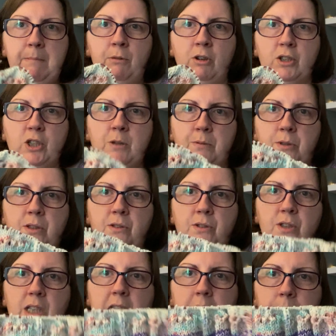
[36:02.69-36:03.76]
more
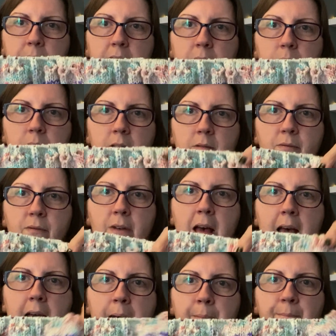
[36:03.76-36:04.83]
substance to it,
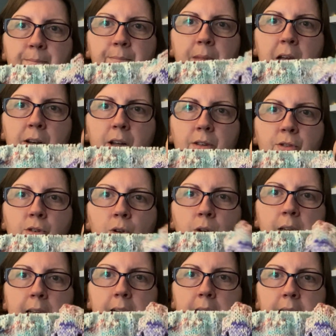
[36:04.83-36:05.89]
and not too
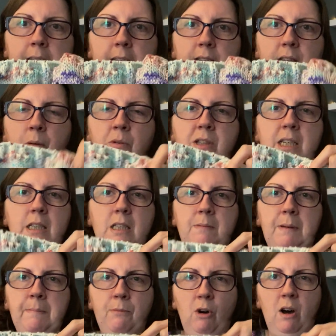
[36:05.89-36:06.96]
light. I wanted it to
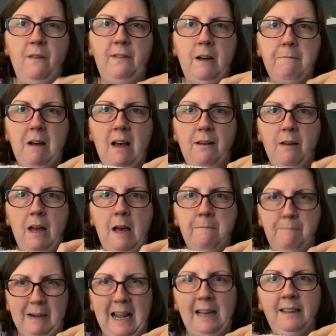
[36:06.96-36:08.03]
be more of a
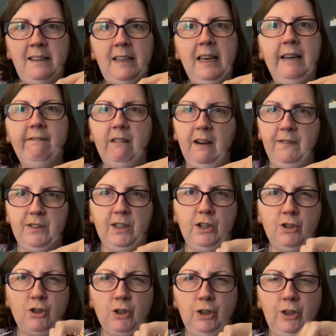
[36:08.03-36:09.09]
blanket rather than a
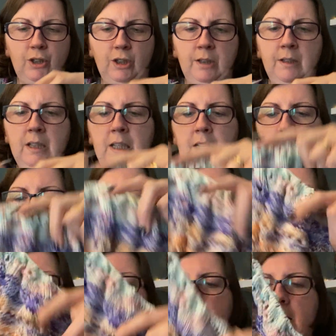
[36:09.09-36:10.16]
shawl.
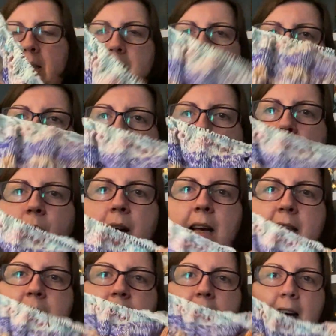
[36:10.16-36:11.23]
So
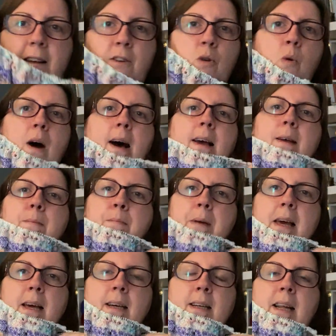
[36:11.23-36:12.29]
it's getting quite
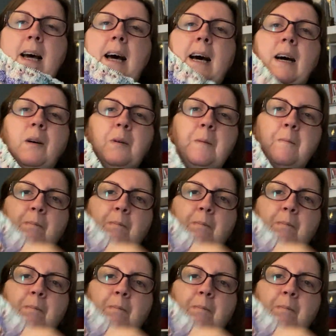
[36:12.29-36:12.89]
big now,